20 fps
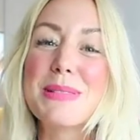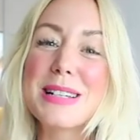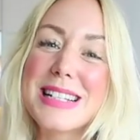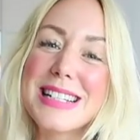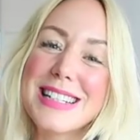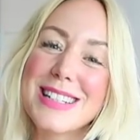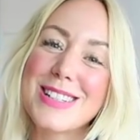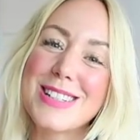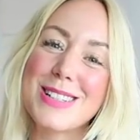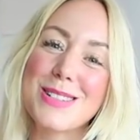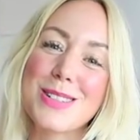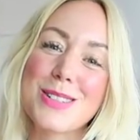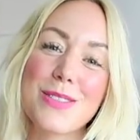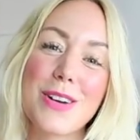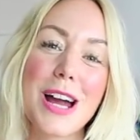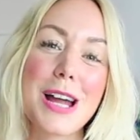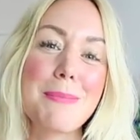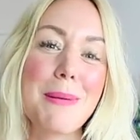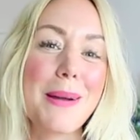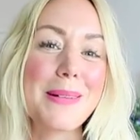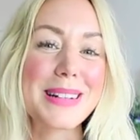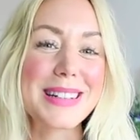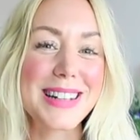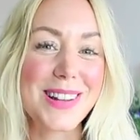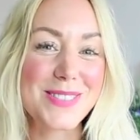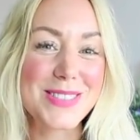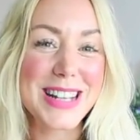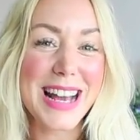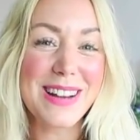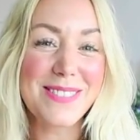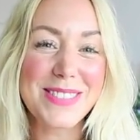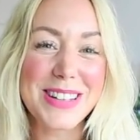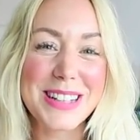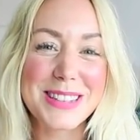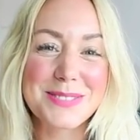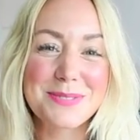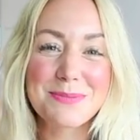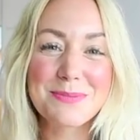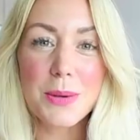Please do subscribe. I would love to have you.